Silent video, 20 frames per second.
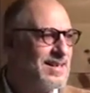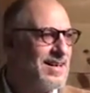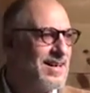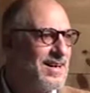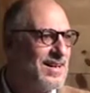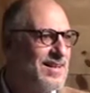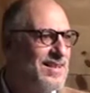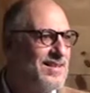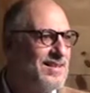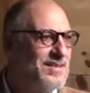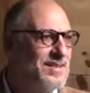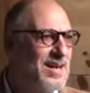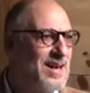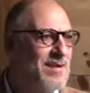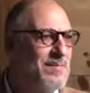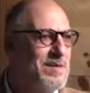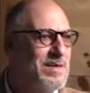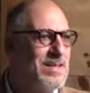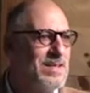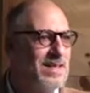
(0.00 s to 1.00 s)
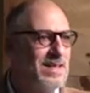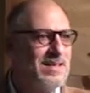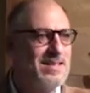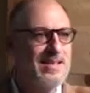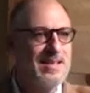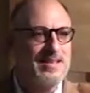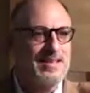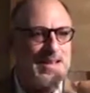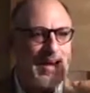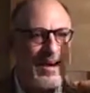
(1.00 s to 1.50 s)
Hallelujah. How many need
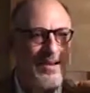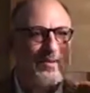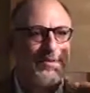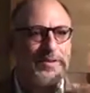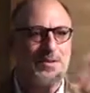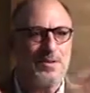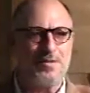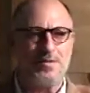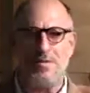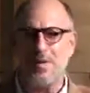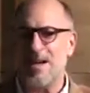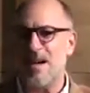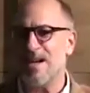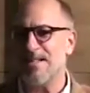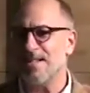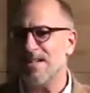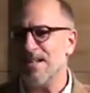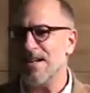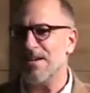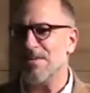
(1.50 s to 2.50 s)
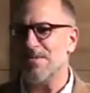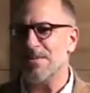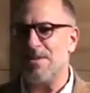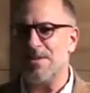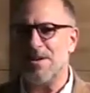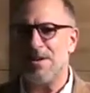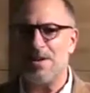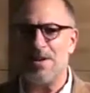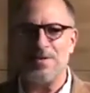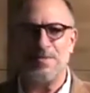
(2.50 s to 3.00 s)
the download of God's love in
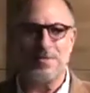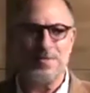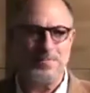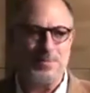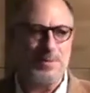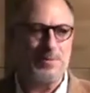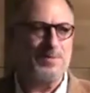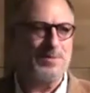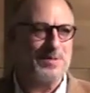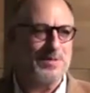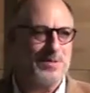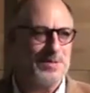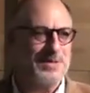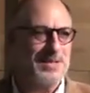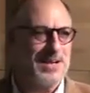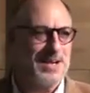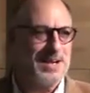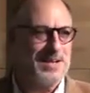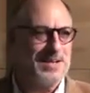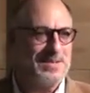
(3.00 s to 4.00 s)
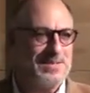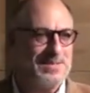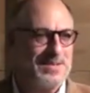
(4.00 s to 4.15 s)
your heart for people in your life?